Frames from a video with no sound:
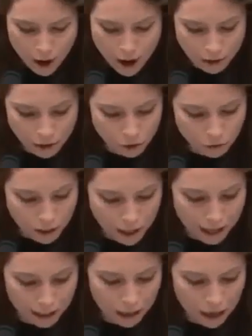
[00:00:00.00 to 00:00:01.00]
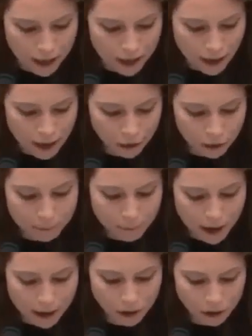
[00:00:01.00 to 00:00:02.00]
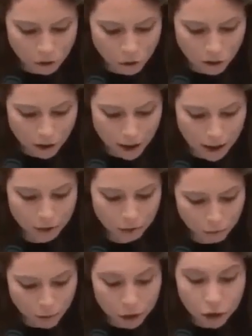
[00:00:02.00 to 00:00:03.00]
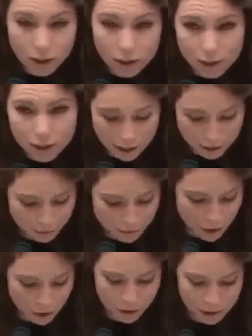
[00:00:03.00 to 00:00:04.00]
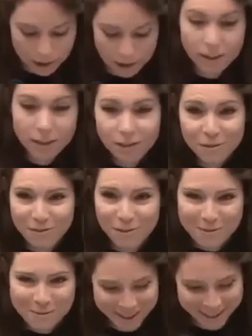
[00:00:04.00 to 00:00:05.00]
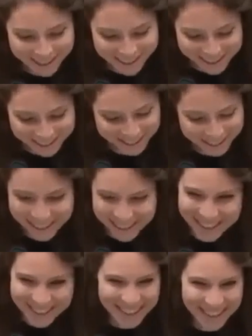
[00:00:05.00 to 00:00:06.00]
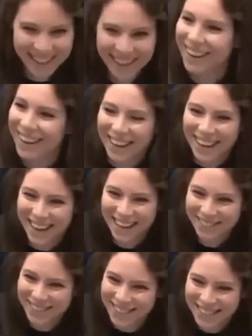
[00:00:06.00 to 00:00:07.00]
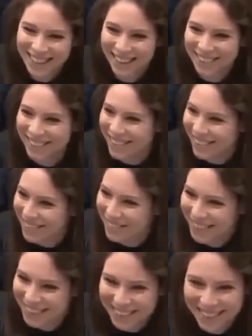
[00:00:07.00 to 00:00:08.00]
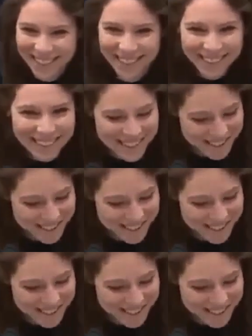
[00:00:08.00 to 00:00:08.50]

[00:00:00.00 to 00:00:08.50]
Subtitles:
ran a story headlined, "Hunter Biden's story is Russian disinfo, dozens of former intel officials say." God, I can't even say that with a straight face, you know?